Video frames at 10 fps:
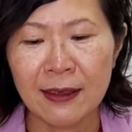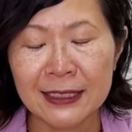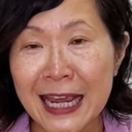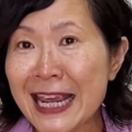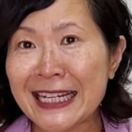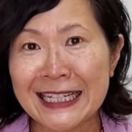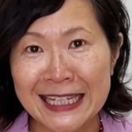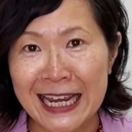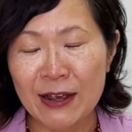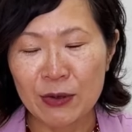day in and
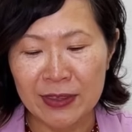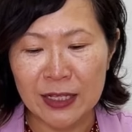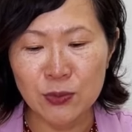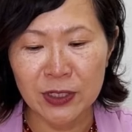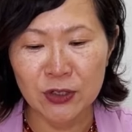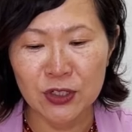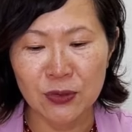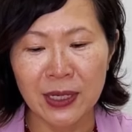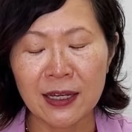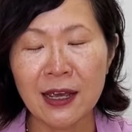day out, and that's what you're
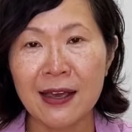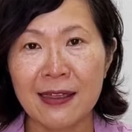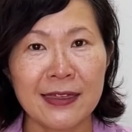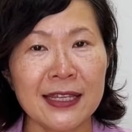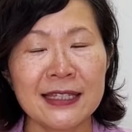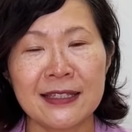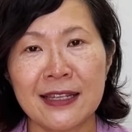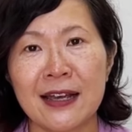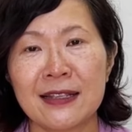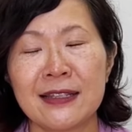doing, this
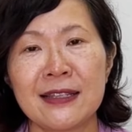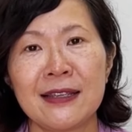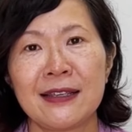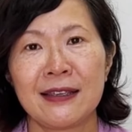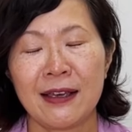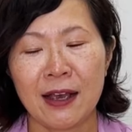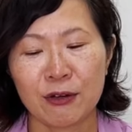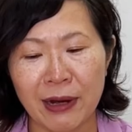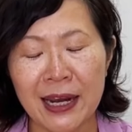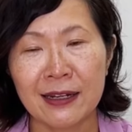does a
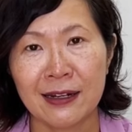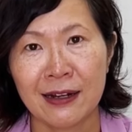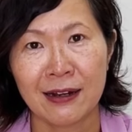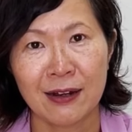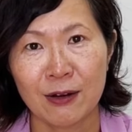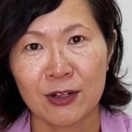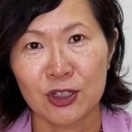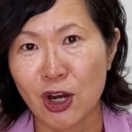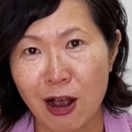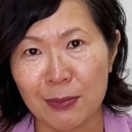great
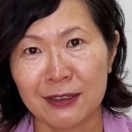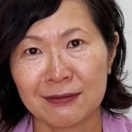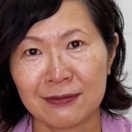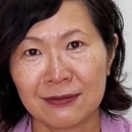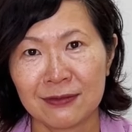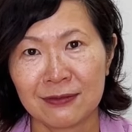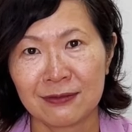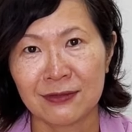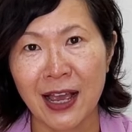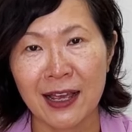job
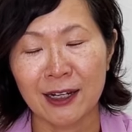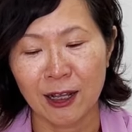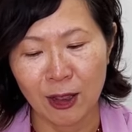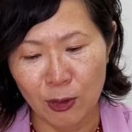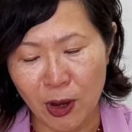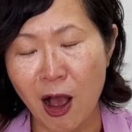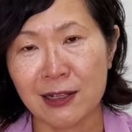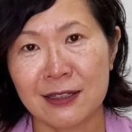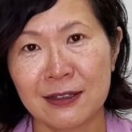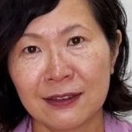at a low
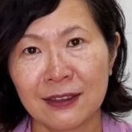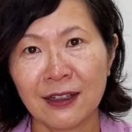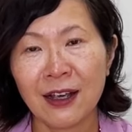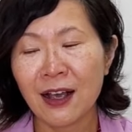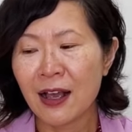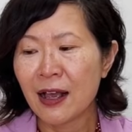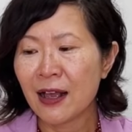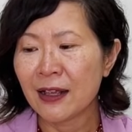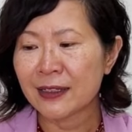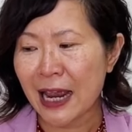cost.
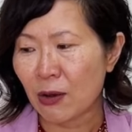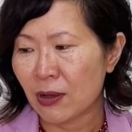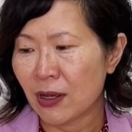Now,